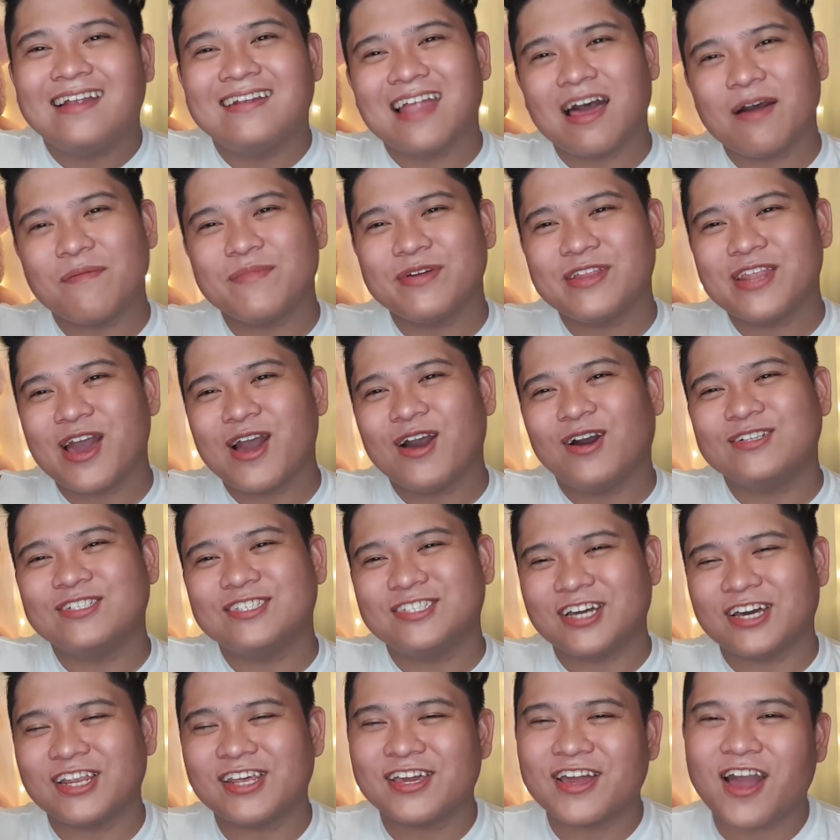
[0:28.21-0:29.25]
let me know
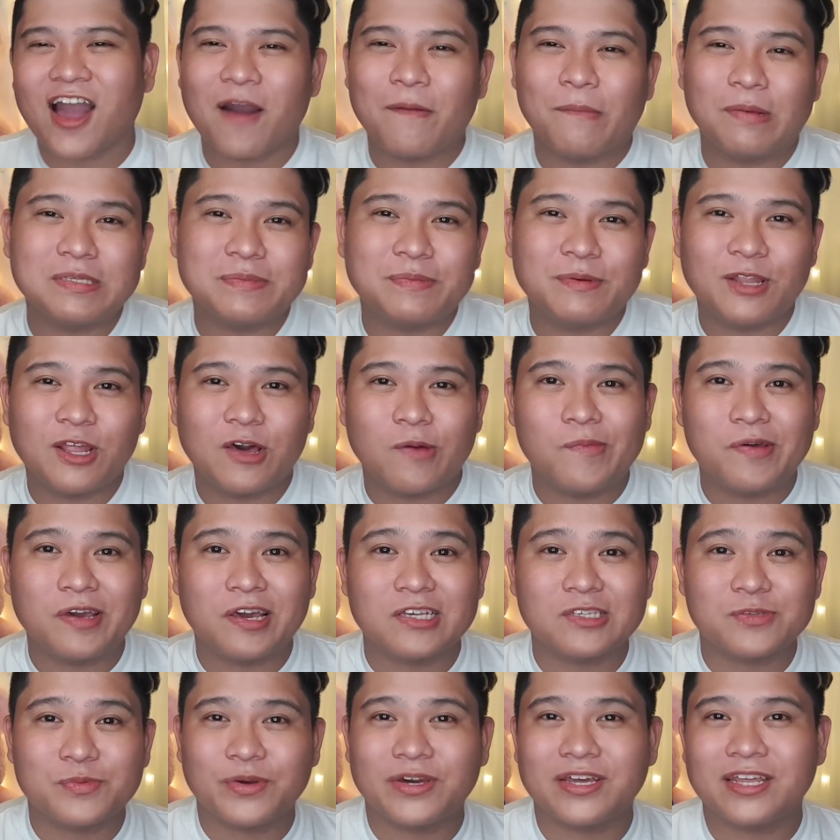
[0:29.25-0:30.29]
down in the comments below
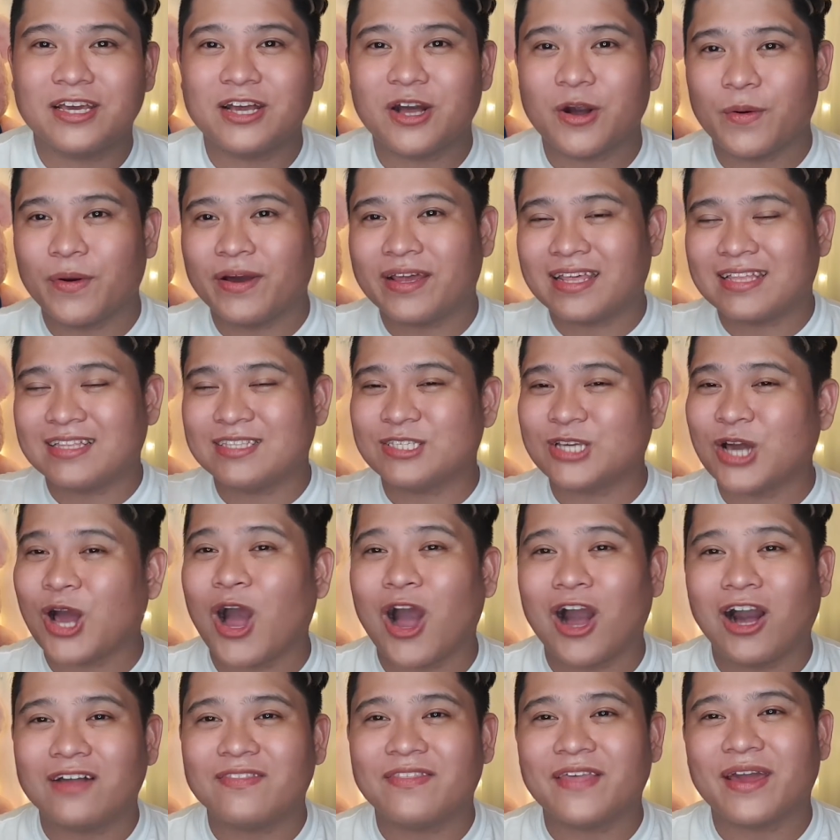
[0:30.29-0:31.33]
because we're gonna go ahead and
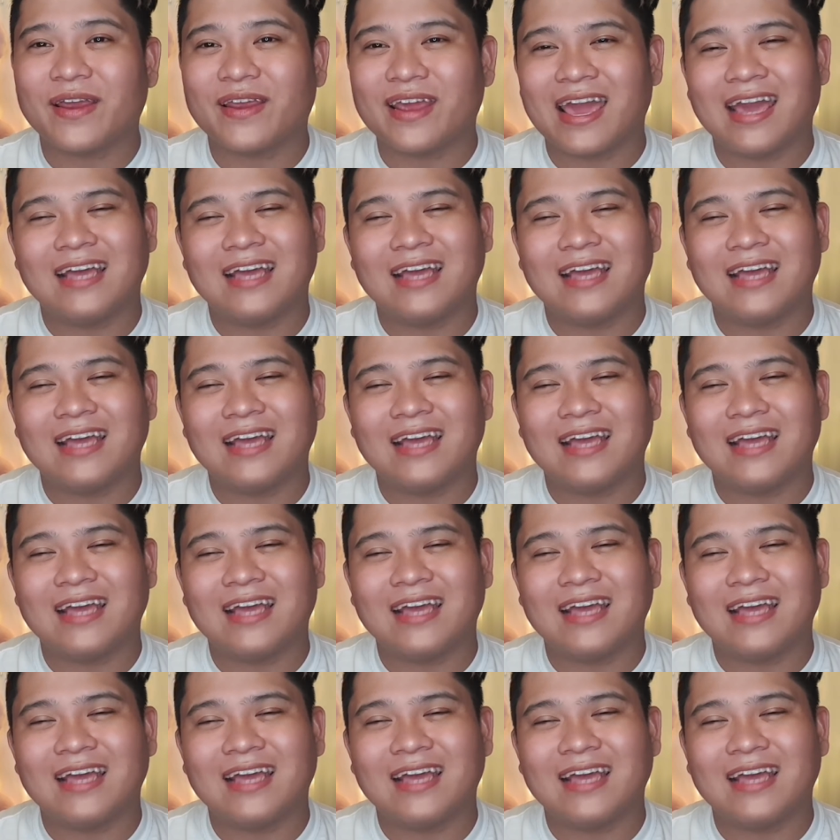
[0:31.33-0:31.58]
talk there.